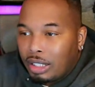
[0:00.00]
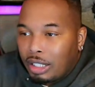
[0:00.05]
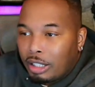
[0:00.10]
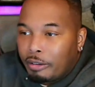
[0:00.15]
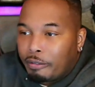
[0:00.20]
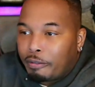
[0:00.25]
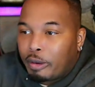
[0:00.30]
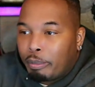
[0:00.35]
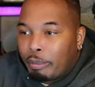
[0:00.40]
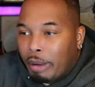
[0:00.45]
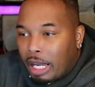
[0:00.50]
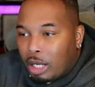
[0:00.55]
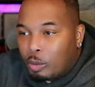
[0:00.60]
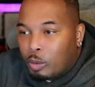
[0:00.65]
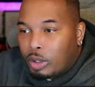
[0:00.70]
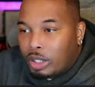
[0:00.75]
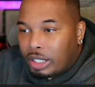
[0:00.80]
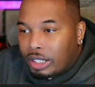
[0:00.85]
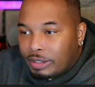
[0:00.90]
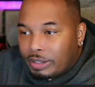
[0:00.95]
for
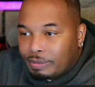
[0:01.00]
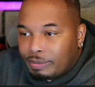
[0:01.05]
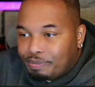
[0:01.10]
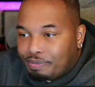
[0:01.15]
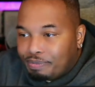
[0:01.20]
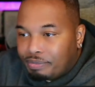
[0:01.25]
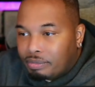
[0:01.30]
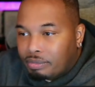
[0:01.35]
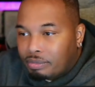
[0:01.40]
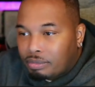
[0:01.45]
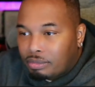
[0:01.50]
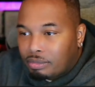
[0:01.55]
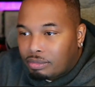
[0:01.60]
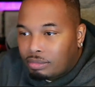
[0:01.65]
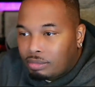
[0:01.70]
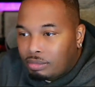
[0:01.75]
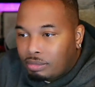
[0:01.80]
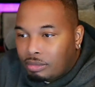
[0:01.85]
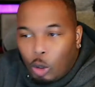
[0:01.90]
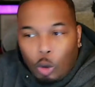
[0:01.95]
Maywood
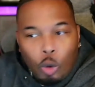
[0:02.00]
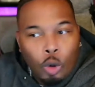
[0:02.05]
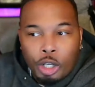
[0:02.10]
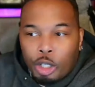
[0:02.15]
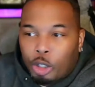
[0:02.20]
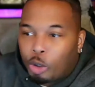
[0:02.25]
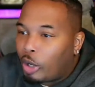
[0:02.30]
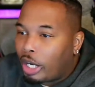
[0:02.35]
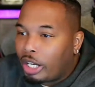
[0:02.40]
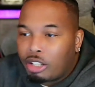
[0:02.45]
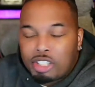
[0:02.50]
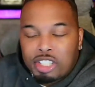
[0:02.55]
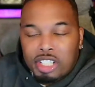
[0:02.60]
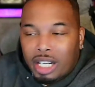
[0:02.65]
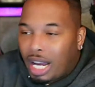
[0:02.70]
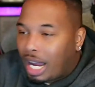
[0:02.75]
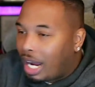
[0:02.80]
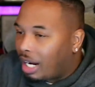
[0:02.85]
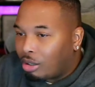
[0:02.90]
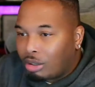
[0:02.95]
or the greater
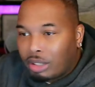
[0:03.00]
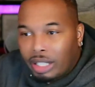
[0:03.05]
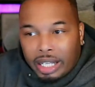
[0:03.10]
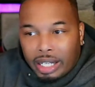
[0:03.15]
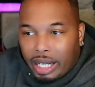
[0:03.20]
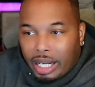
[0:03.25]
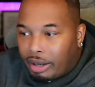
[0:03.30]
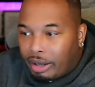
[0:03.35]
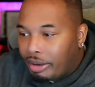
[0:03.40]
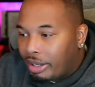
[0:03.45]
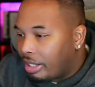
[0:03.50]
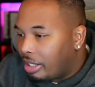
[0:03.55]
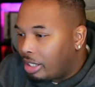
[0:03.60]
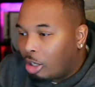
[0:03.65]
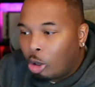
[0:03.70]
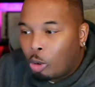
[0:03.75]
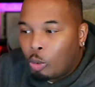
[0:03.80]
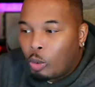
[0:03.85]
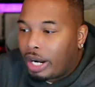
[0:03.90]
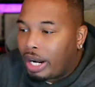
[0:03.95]
Chicagoland area
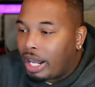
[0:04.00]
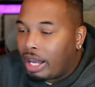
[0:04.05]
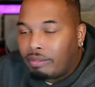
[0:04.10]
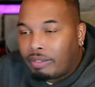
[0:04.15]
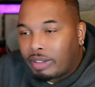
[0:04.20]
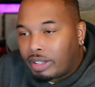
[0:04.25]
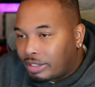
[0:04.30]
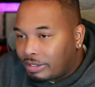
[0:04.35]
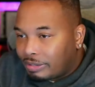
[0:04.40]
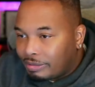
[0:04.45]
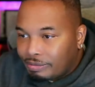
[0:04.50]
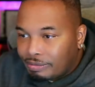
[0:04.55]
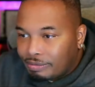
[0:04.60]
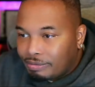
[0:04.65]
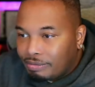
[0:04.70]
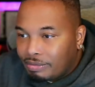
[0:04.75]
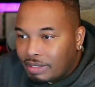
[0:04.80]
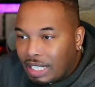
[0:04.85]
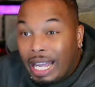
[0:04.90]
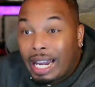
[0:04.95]
or whatever.
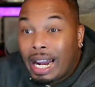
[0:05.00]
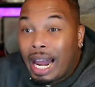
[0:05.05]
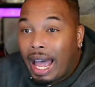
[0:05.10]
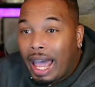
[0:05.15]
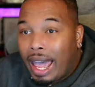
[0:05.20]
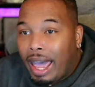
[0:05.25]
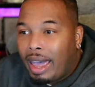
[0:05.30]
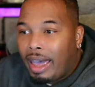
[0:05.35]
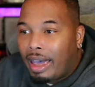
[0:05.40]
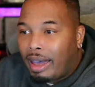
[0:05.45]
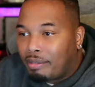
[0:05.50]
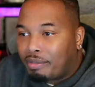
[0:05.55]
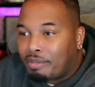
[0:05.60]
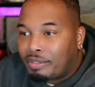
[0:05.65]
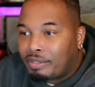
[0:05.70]
And I have.